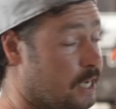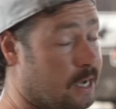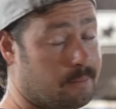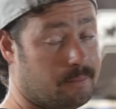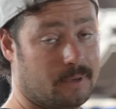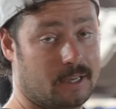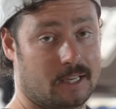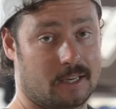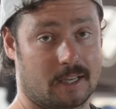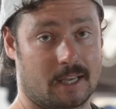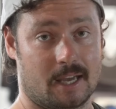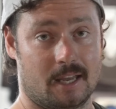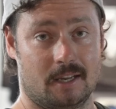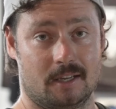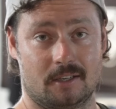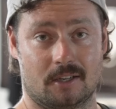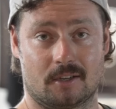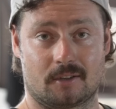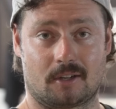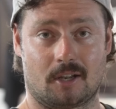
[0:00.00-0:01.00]
up and to get
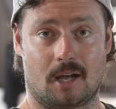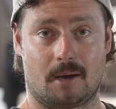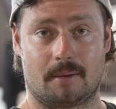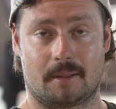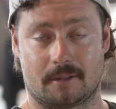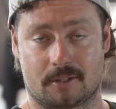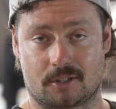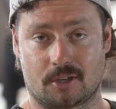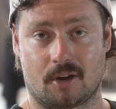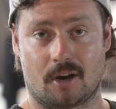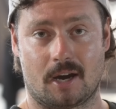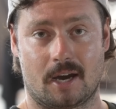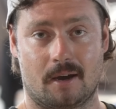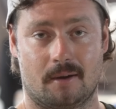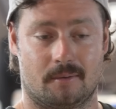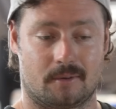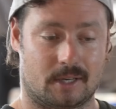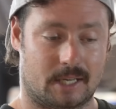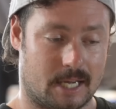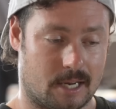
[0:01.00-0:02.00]
in you climb up the tyre,
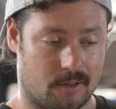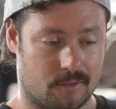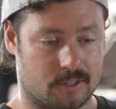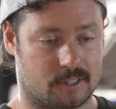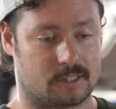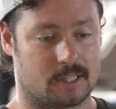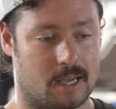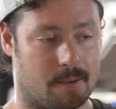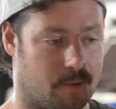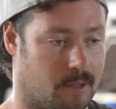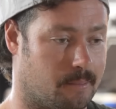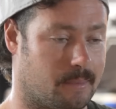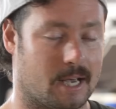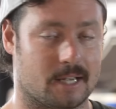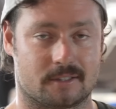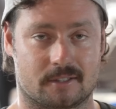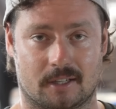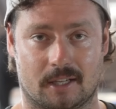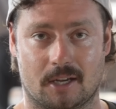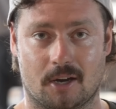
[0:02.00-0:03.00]
get on the step and
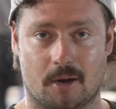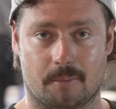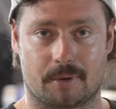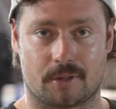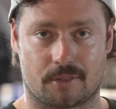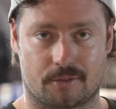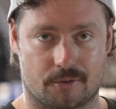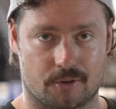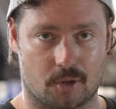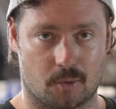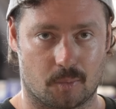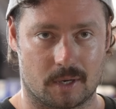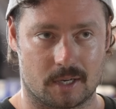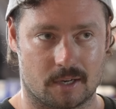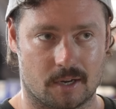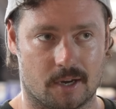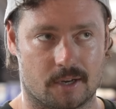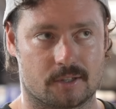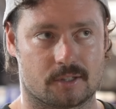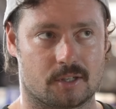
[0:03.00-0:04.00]
basically hop in through the
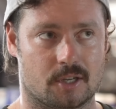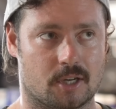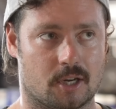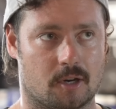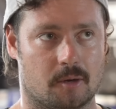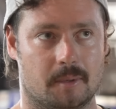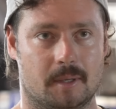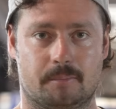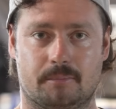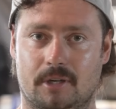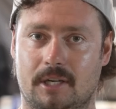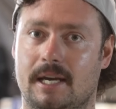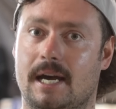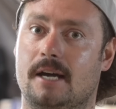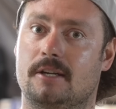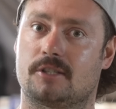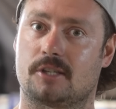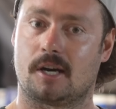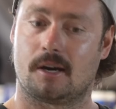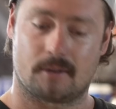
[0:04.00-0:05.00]
window. So you've got to be pretty
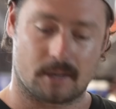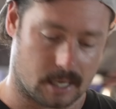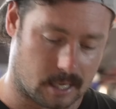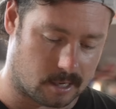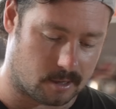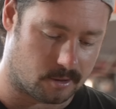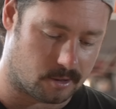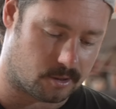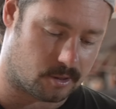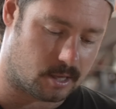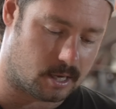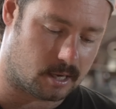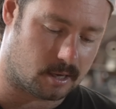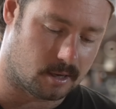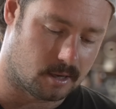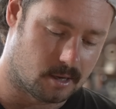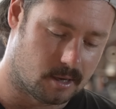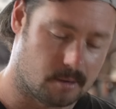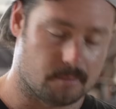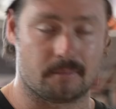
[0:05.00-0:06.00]
agile to get in the thing
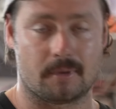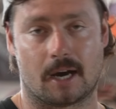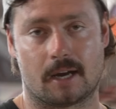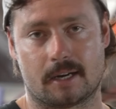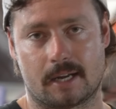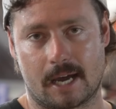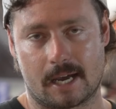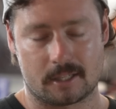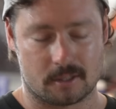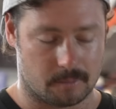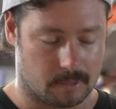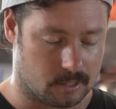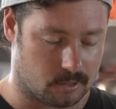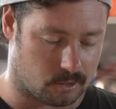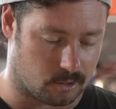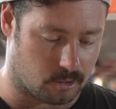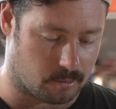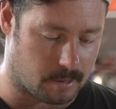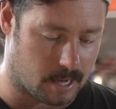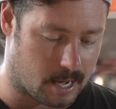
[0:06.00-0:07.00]
but it hasn't been
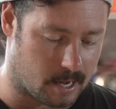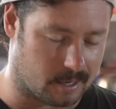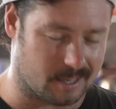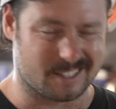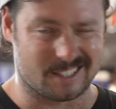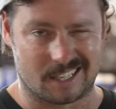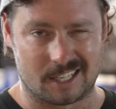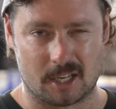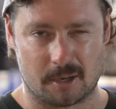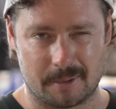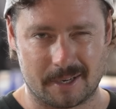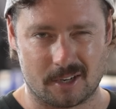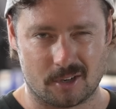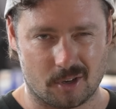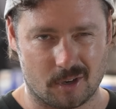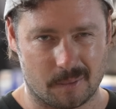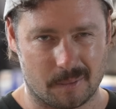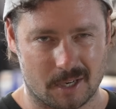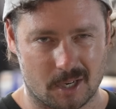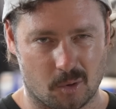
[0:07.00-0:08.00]
too bad. It's a little bit
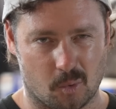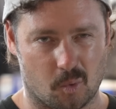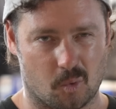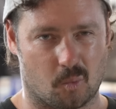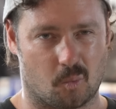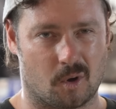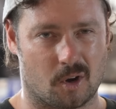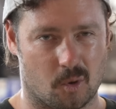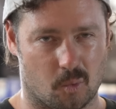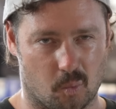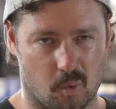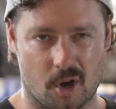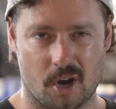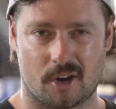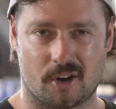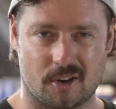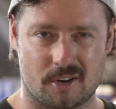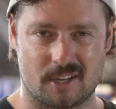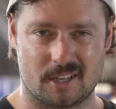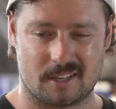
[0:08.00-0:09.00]
annoying when you want to
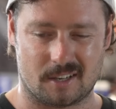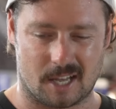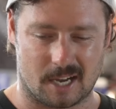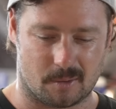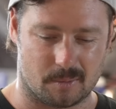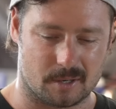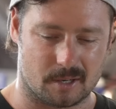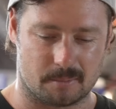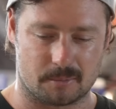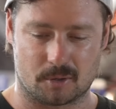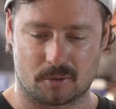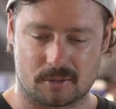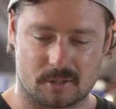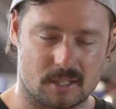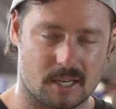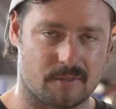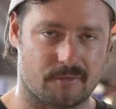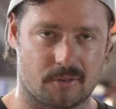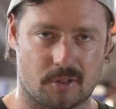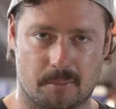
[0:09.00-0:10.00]
work on it like when I'm doing
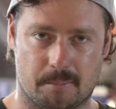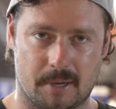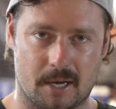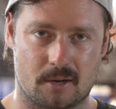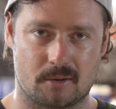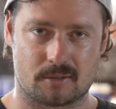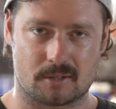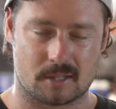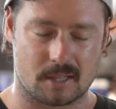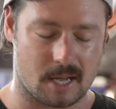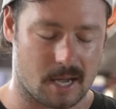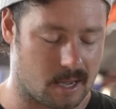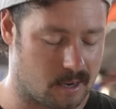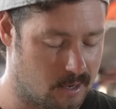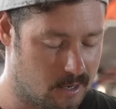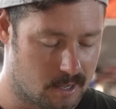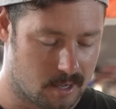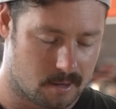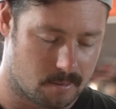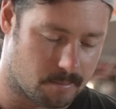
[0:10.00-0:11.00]
stuff with the pedals and
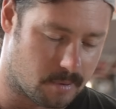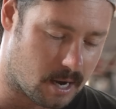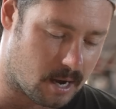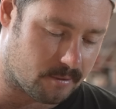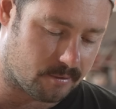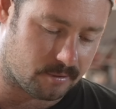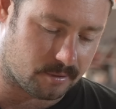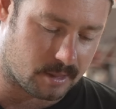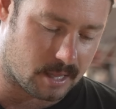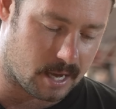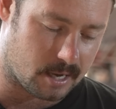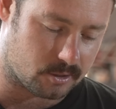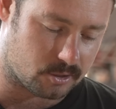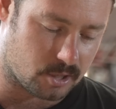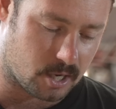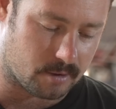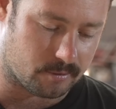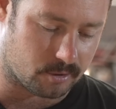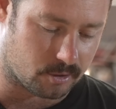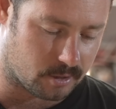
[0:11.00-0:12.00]
that but other than that
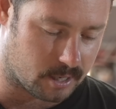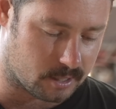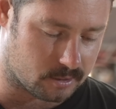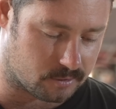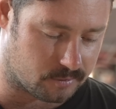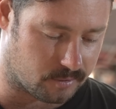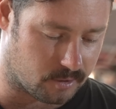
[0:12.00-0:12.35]
driving around's